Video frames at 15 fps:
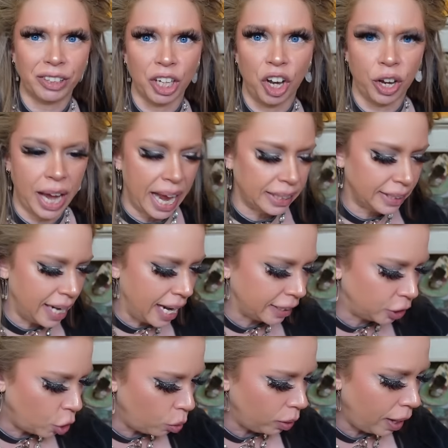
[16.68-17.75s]
to look at today,
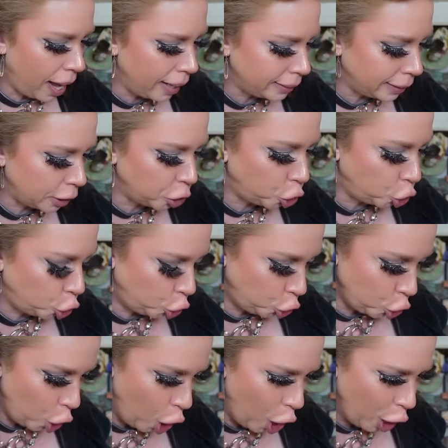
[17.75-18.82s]
so let's
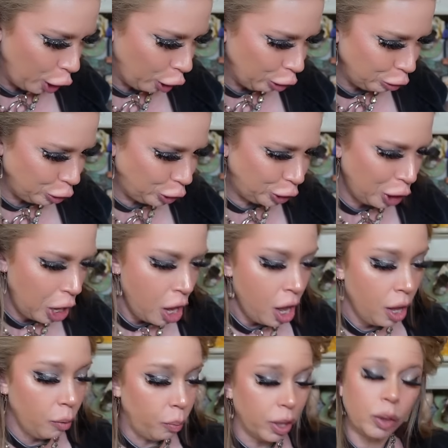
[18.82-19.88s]
start
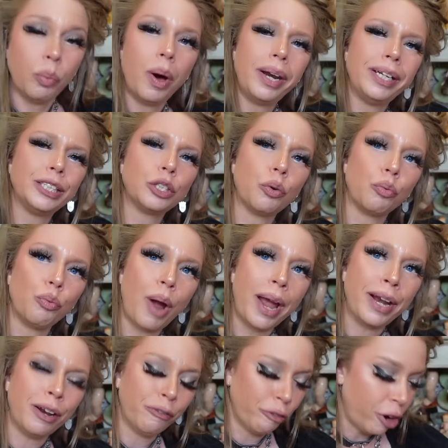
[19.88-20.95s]
with what is right
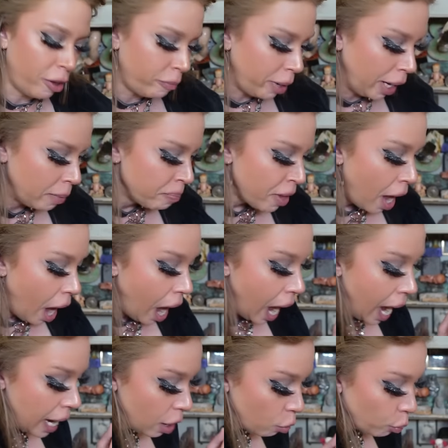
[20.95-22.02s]
in front of me.
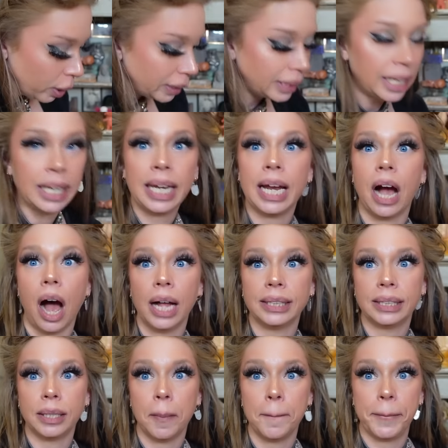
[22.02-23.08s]
I recently got
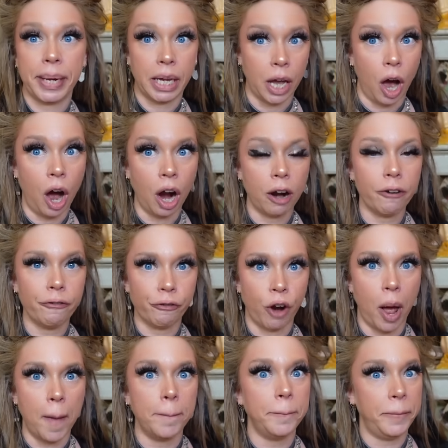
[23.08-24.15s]
some PR
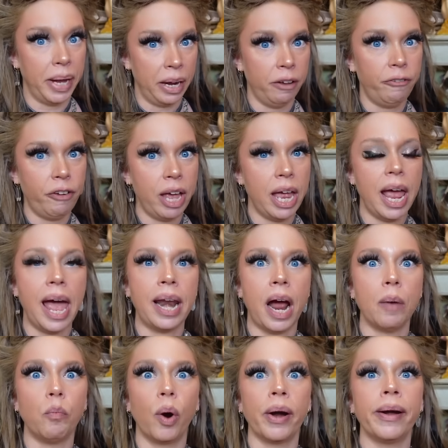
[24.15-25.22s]
from Benefit and
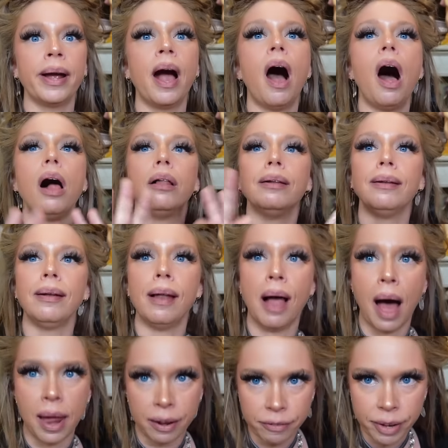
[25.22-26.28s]
I'm wearing a
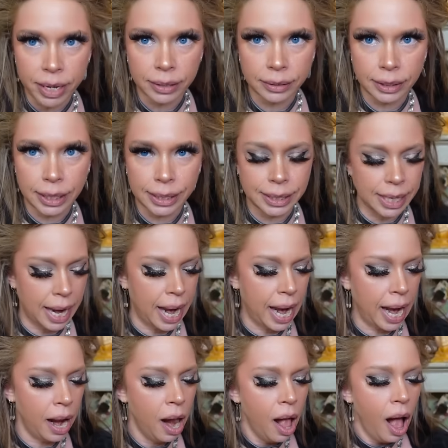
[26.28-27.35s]
lot of it
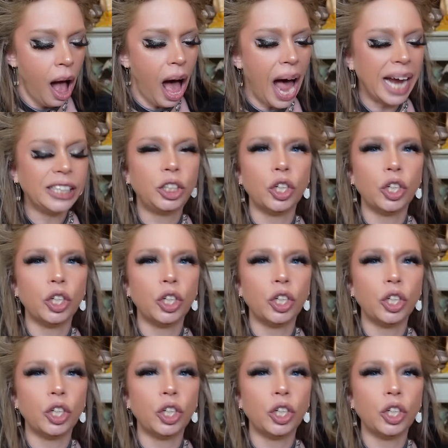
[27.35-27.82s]
today. I